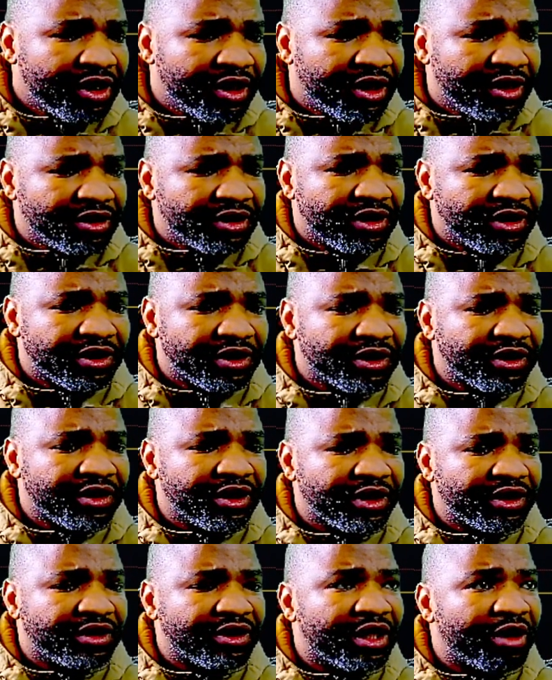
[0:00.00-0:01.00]
this is the
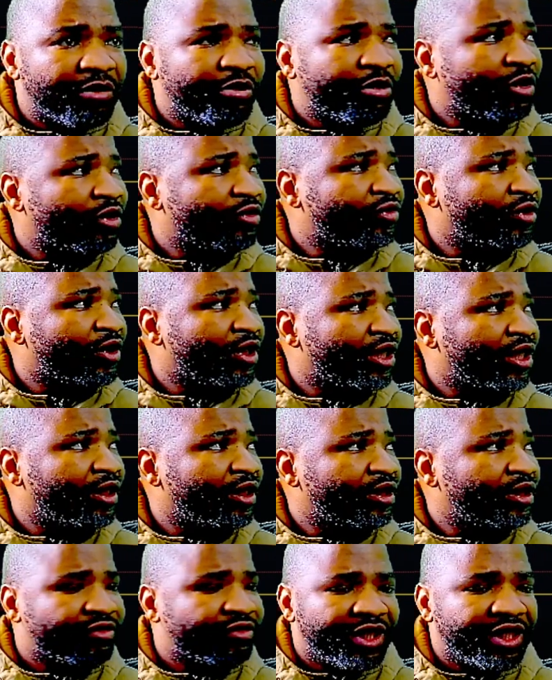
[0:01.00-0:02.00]
type of uh,
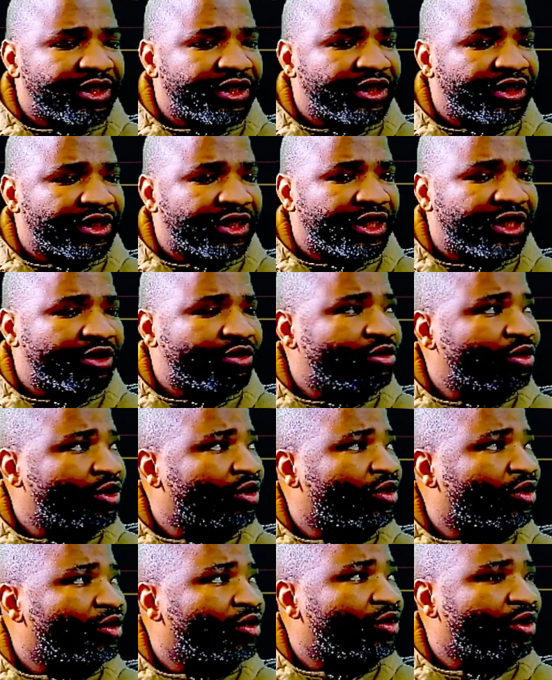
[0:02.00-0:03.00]
advices that we
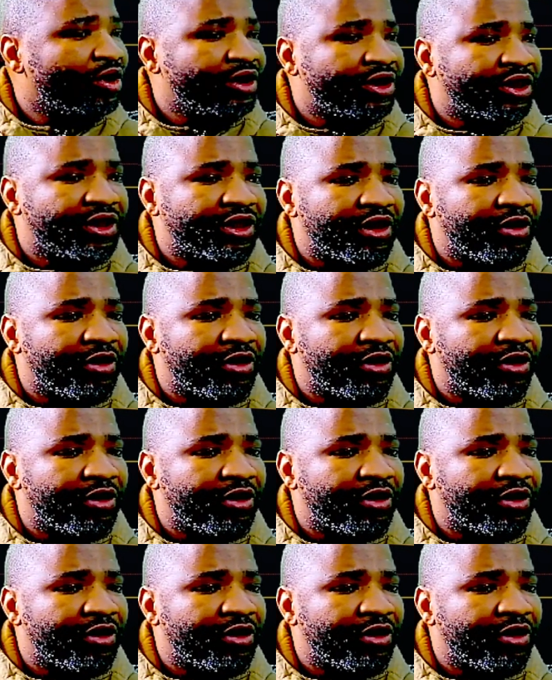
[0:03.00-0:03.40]
always sub